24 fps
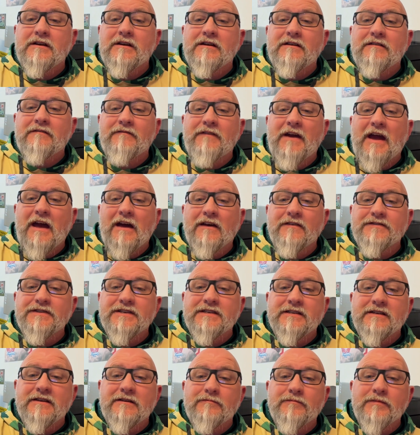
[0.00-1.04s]
valve
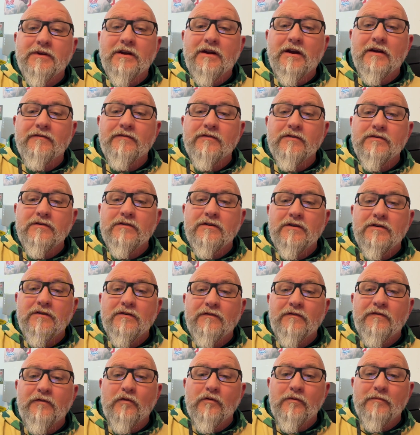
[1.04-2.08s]
stem cover
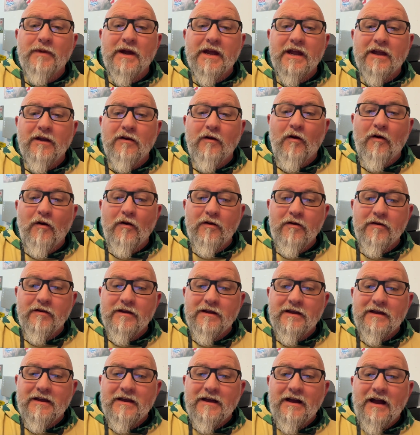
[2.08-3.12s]
for my car.
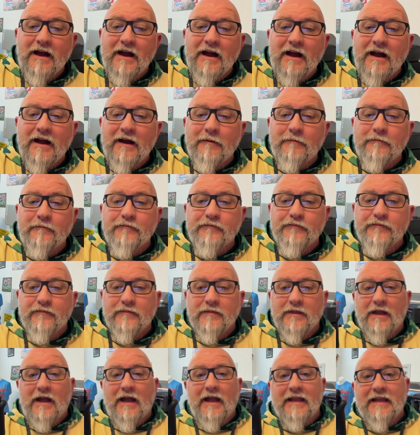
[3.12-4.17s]

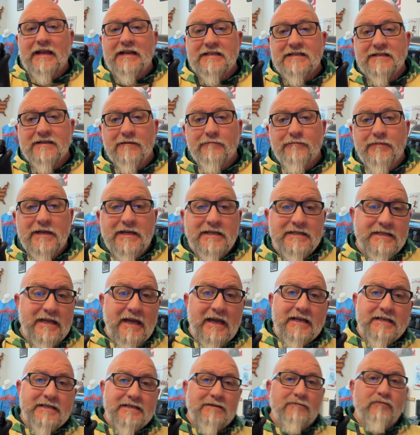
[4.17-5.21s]
I guess the big
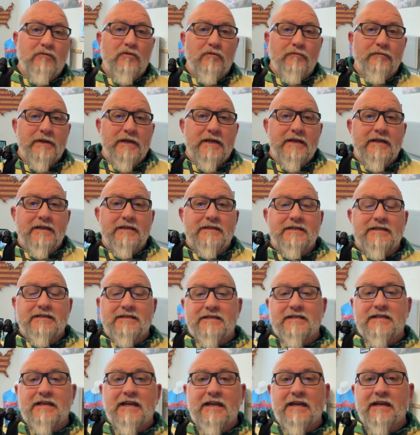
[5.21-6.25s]
test will be to
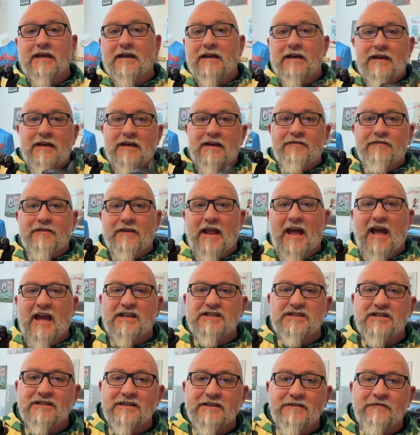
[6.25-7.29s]
see if it
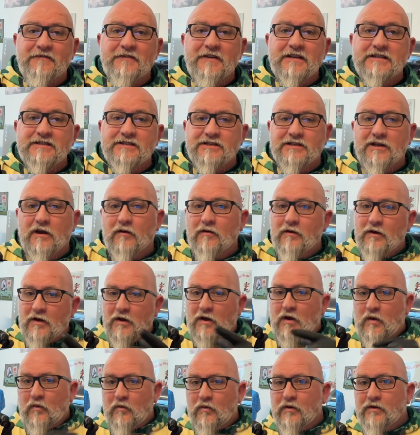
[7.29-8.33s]
actually fits. So
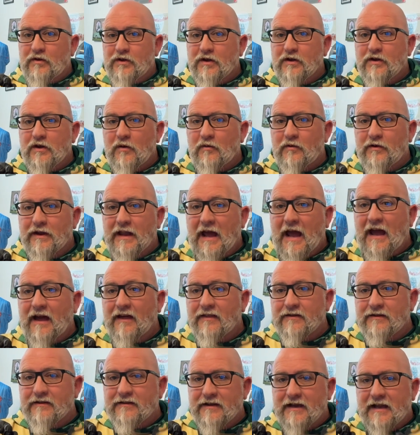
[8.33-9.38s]
we're going to go on out
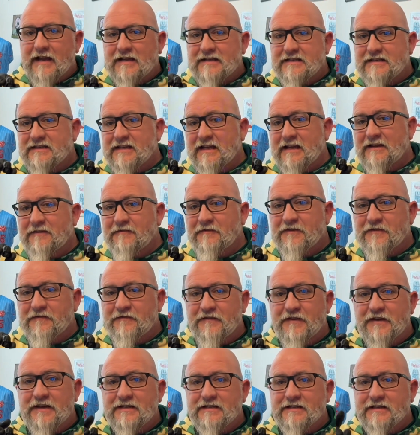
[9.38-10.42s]
there and see if it
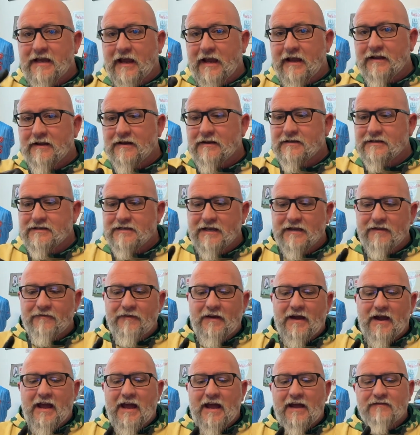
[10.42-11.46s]
fits, and see if
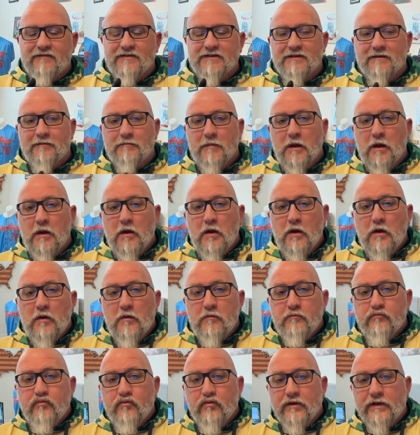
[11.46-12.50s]
I have some
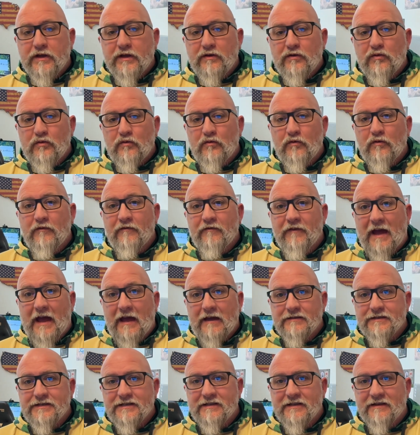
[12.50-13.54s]
pretty cool
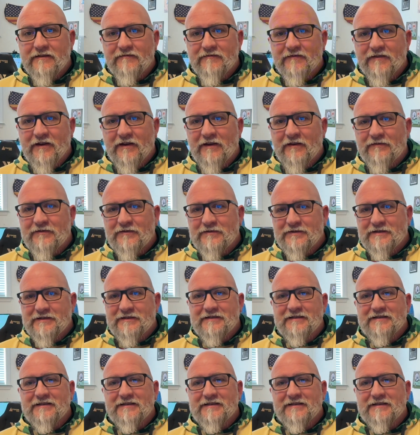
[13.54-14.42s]
valve stem covers.